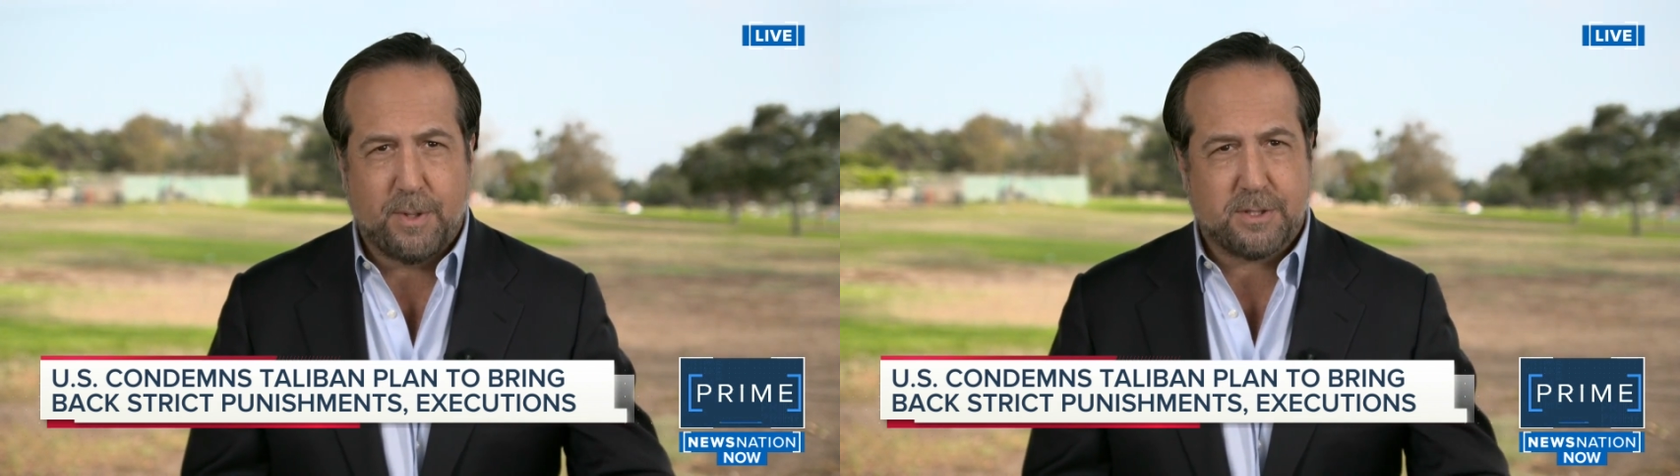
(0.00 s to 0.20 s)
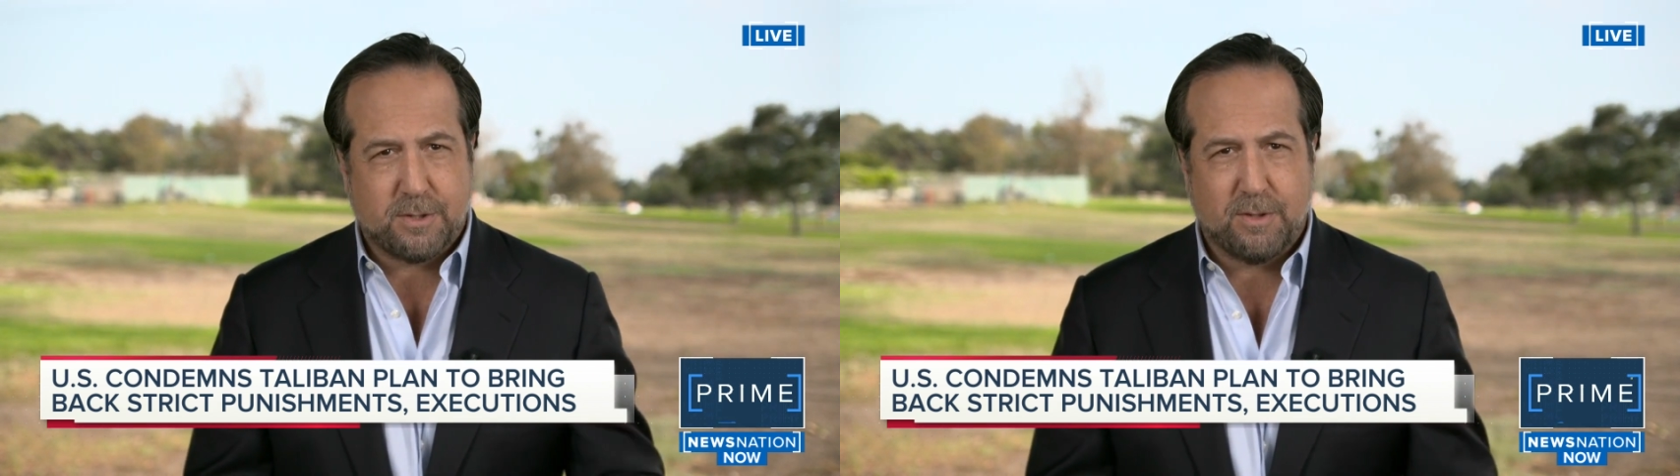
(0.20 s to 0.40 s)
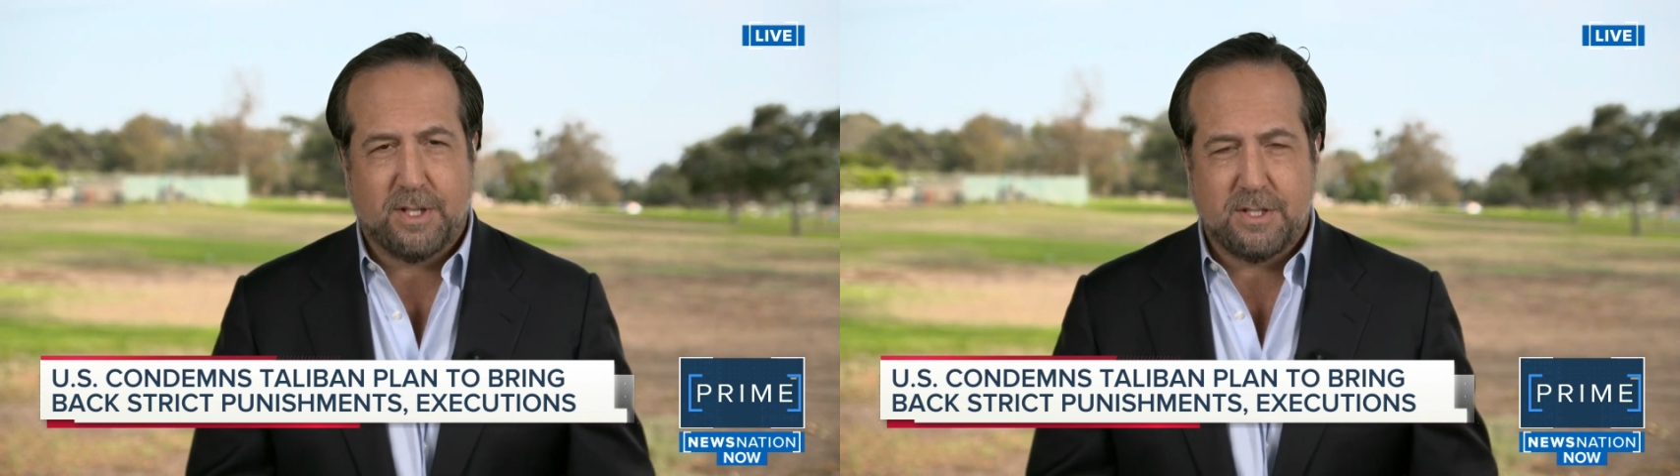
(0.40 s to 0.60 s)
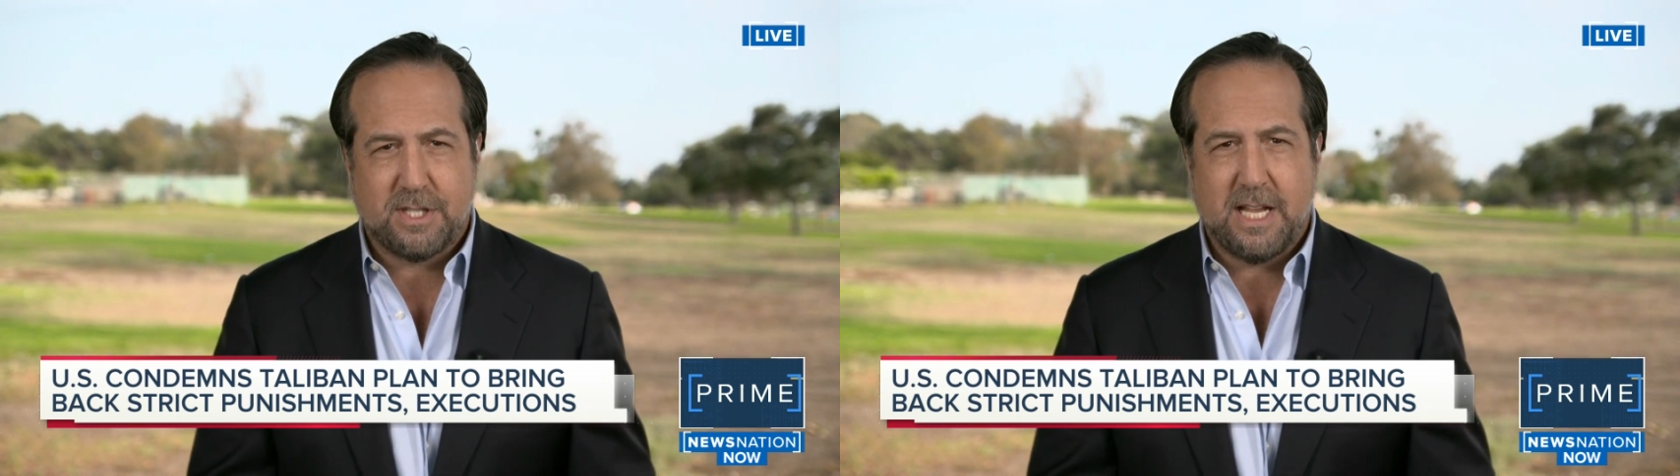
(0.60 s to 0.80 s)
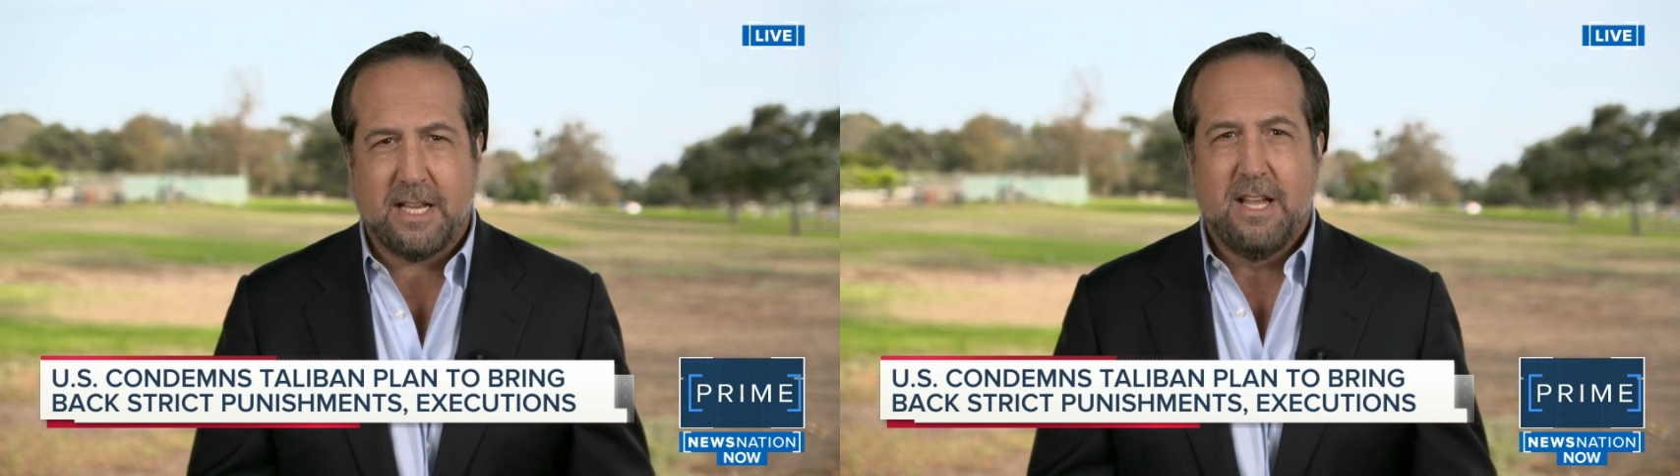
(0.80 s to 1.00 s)
but certainly
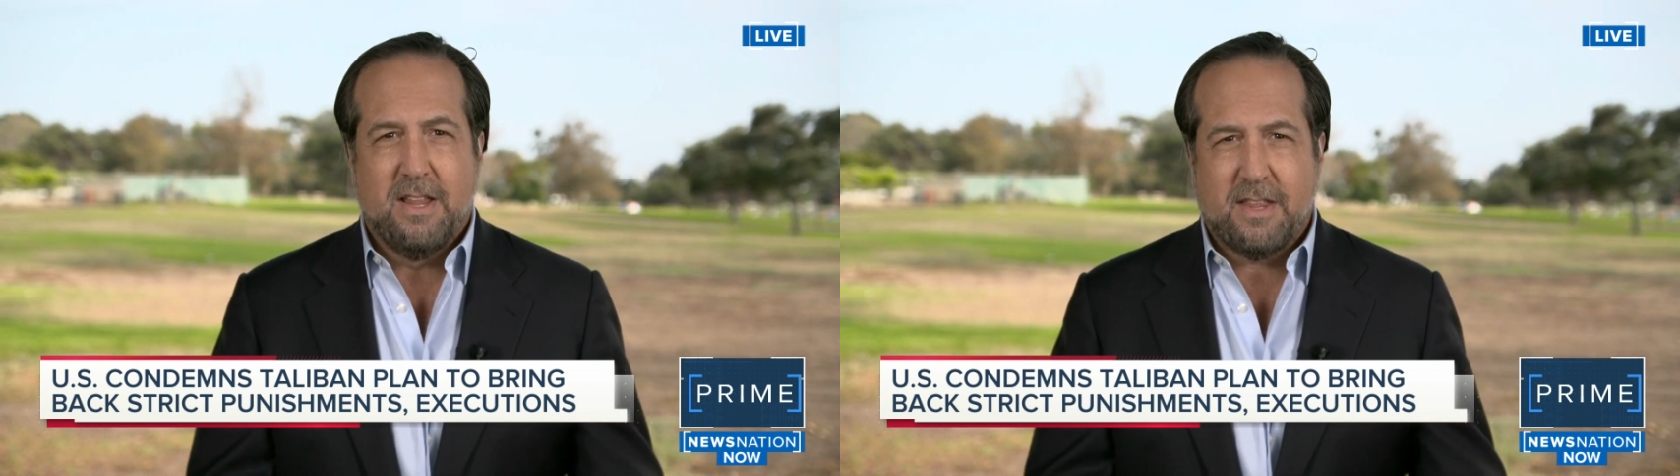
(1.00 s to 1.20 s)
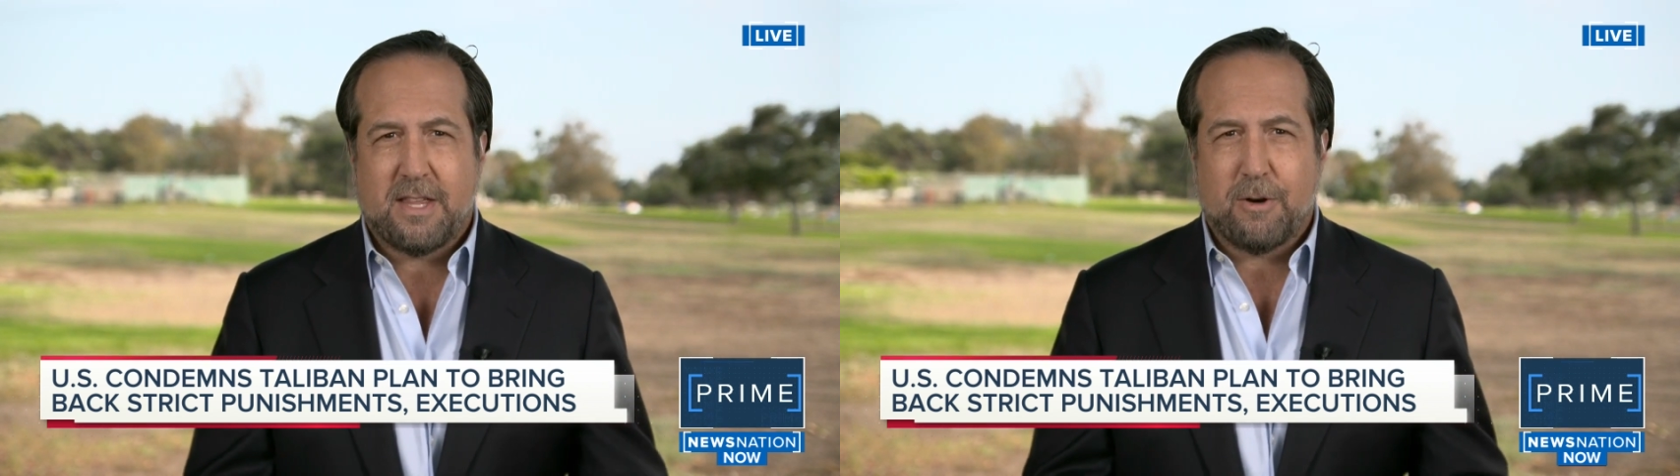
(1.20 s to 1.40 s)
saying that they